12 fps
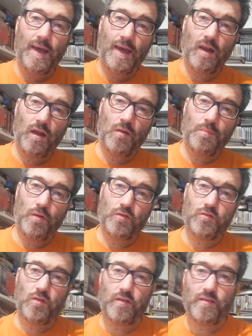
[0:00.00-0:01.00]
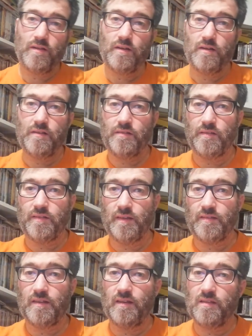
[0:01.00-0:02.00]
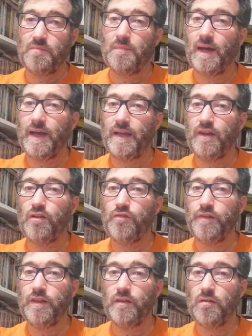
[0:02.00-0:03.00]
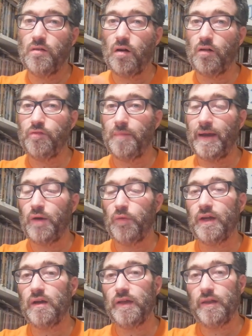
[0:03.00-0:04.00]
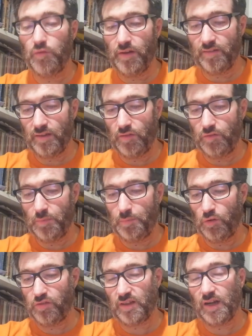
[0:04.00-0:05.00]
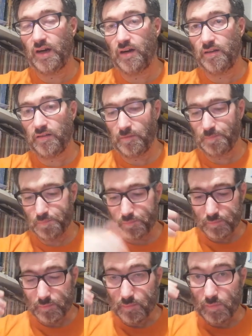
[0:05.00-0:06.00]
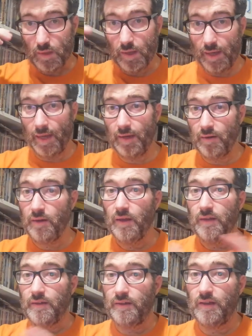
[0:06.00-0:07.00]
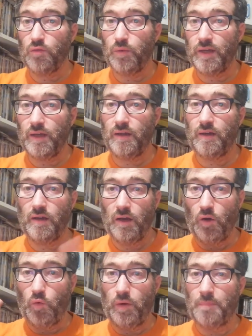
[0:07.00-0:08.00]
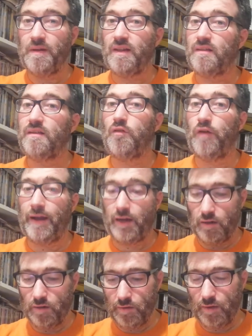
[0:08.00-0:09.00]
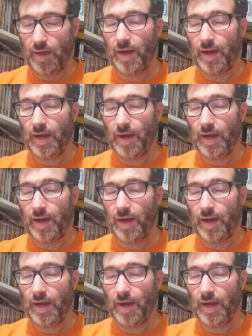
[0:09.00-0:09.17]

Hello Postcrossers, this is my new video of my weekly received postcards and this week we beat the record.